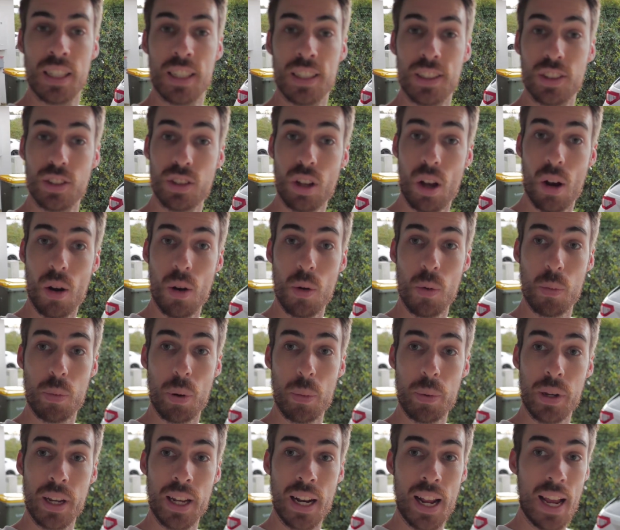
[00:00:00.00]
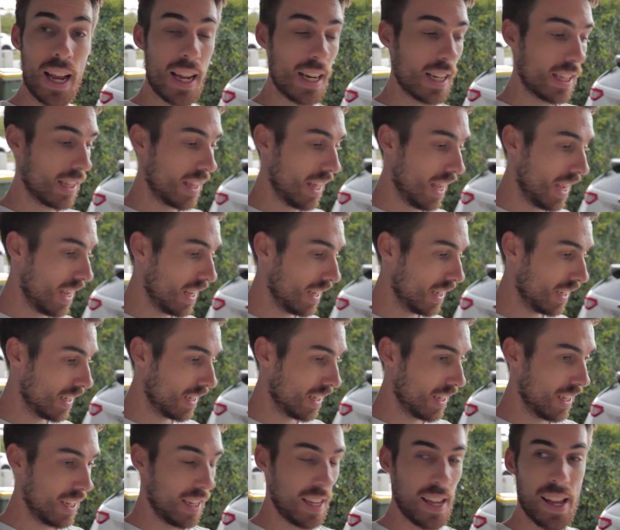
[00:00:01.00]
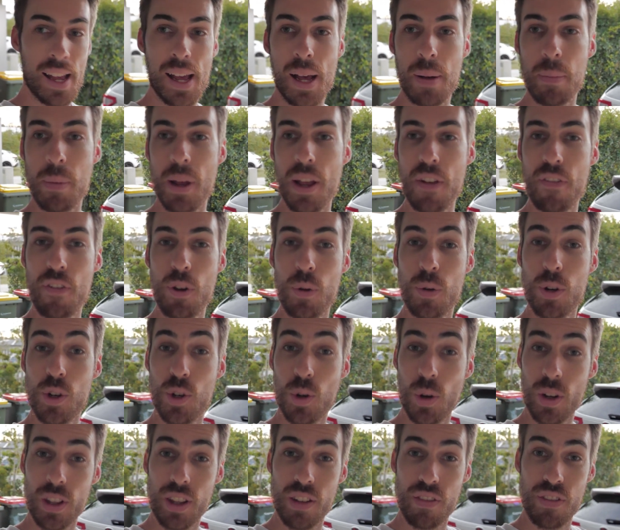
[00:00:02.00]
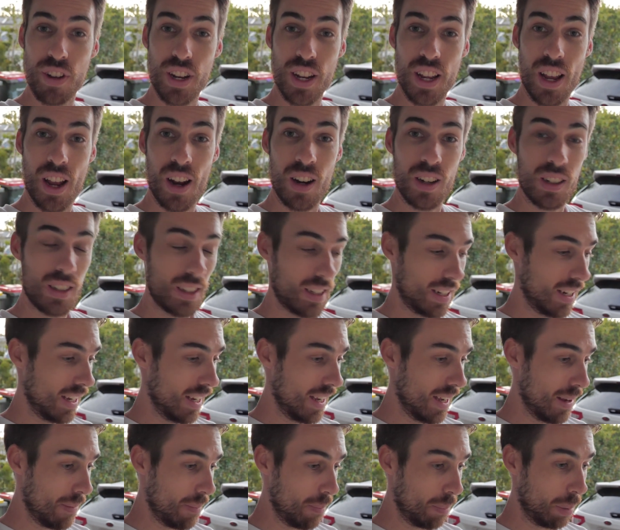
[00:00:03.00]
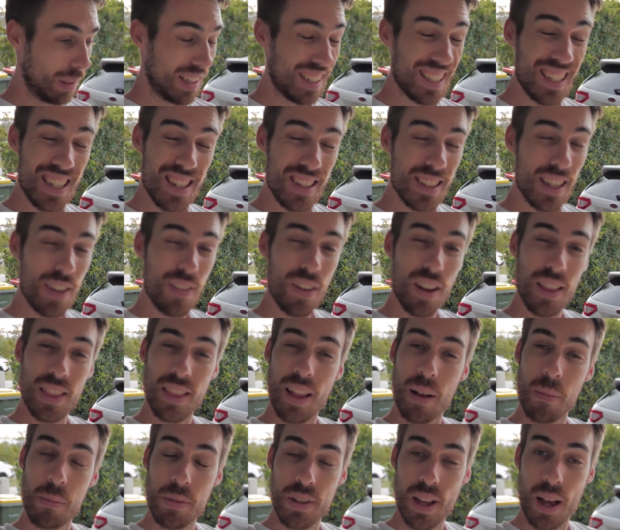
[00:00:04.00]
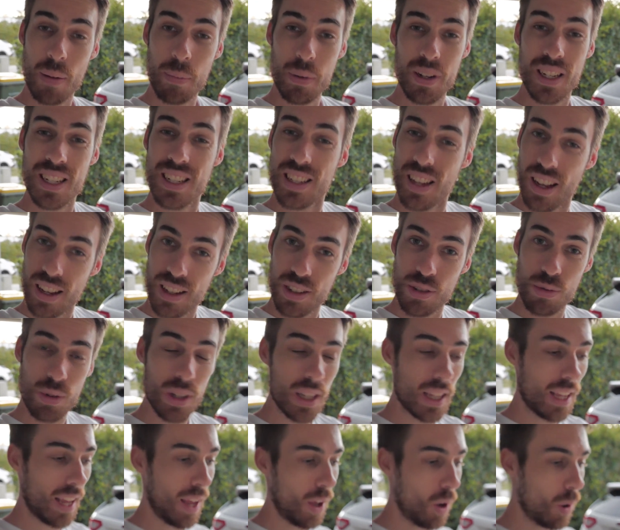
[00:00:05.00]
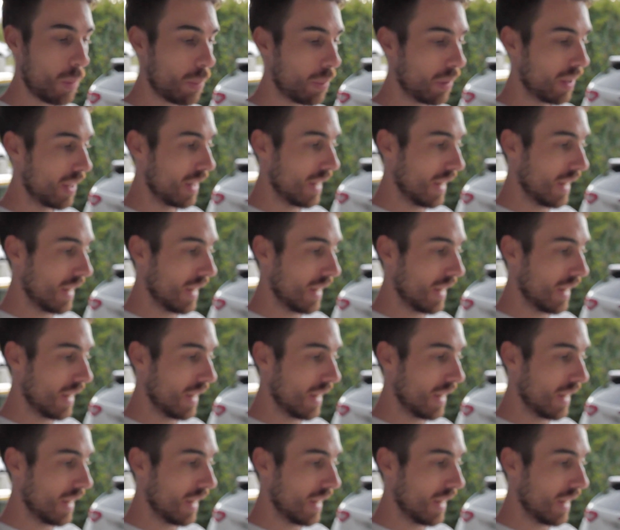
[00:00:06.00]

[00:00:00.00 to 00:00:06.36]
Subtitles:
So we're probably gonna end it there. If you enjoyed the video, please give it a thumbs up. It does really help.